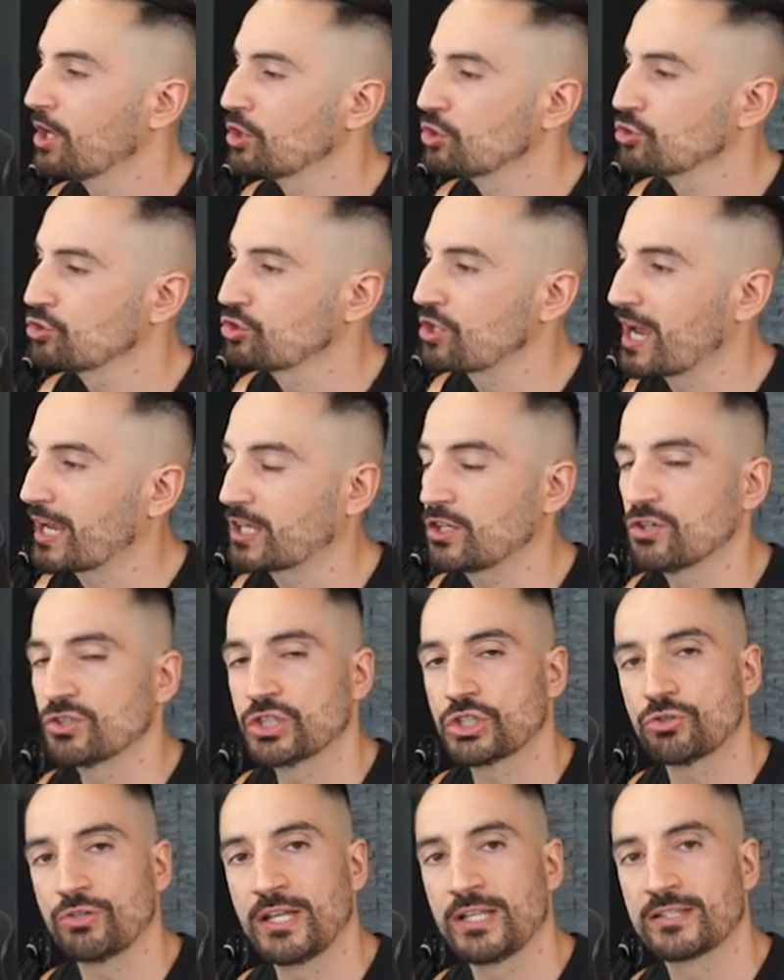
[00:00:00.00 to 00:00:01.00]
Check your
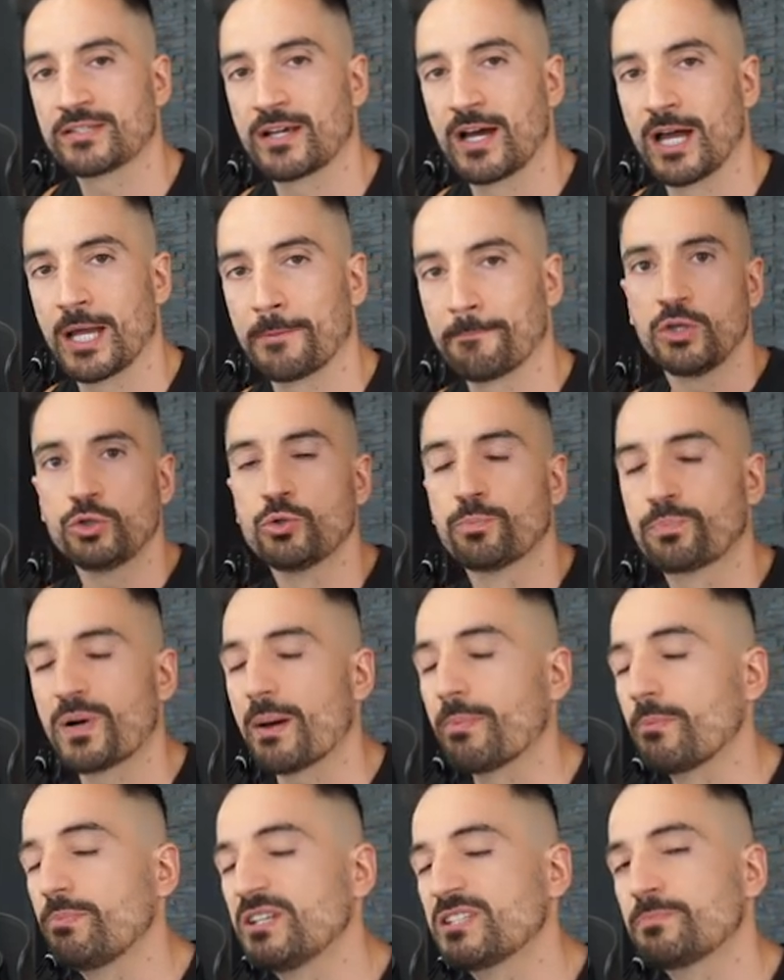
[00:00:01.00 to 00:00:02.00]
screen time. You
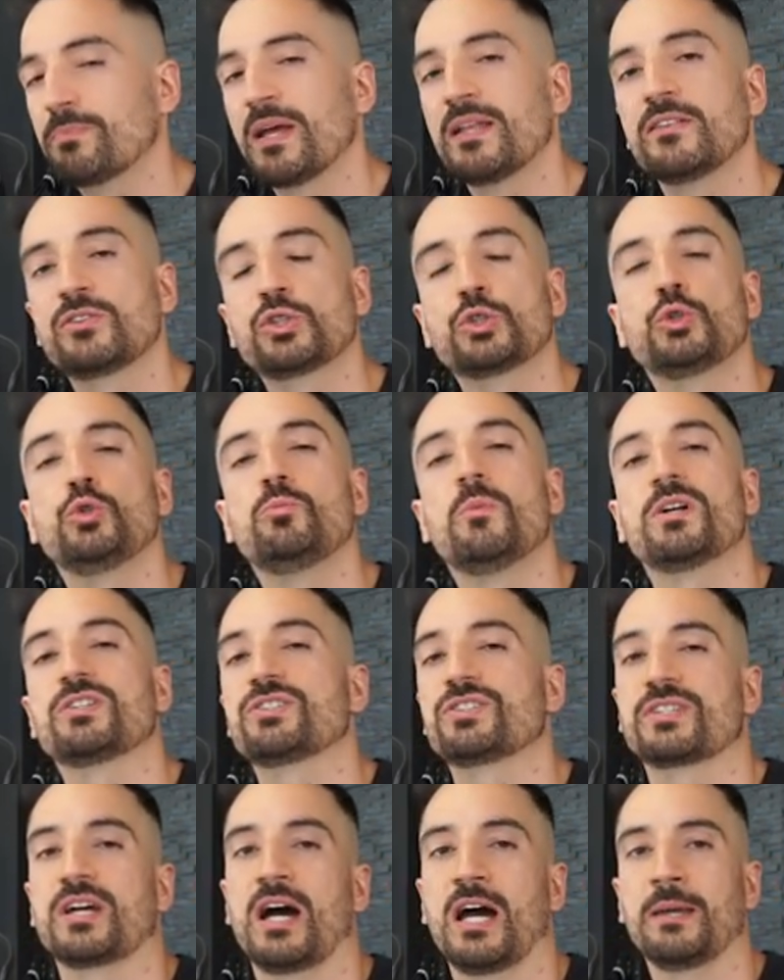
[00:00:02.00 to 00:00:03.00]
probably spend too
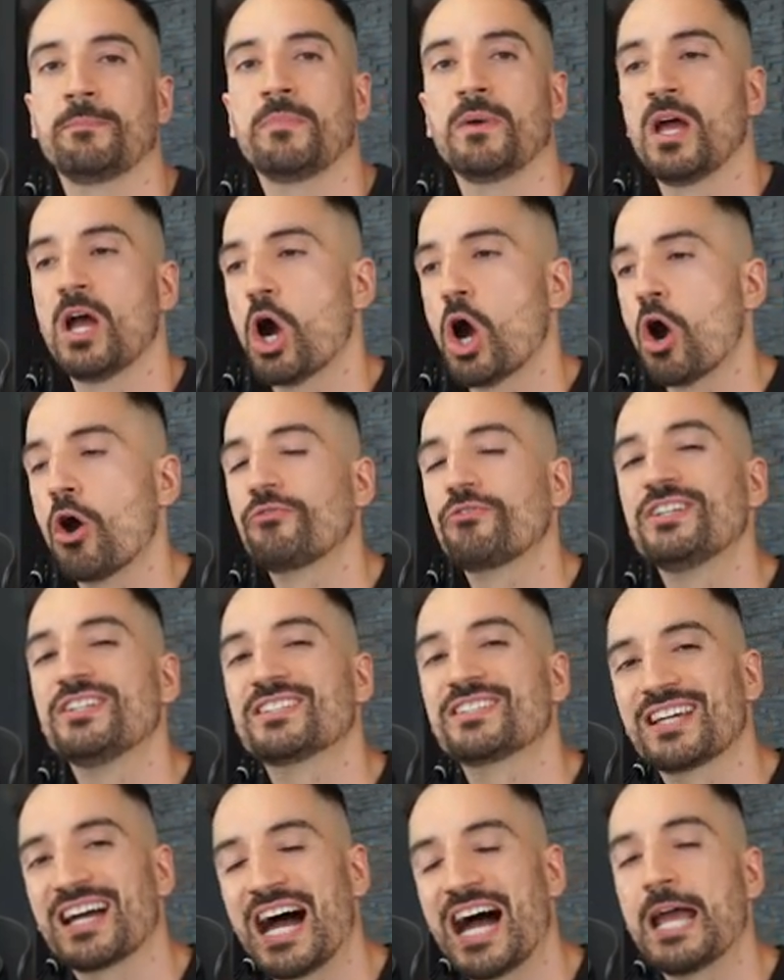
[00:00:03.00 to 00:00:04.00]
much time on these
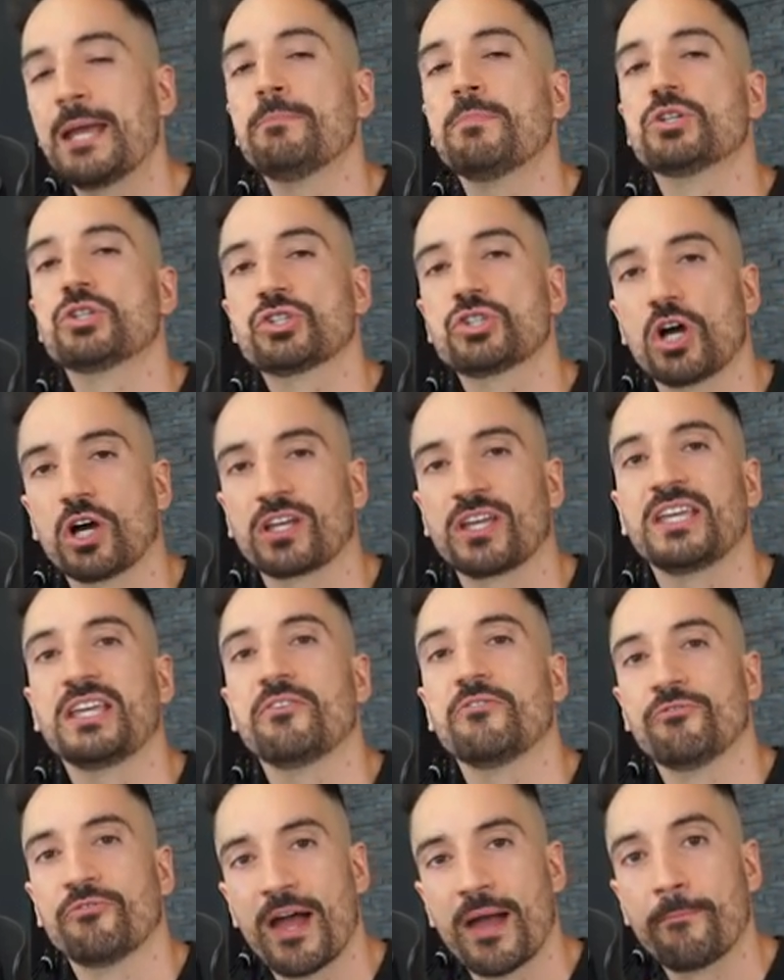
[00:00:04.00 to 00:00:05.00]
time-sucking
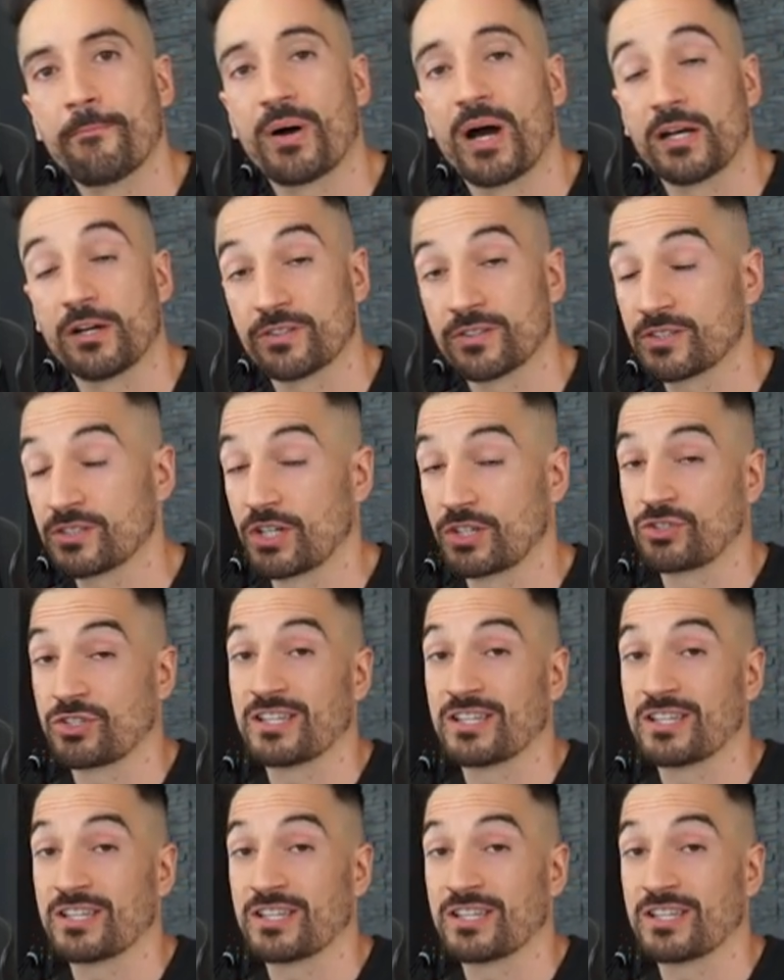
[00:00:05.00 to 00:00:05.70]
vampires such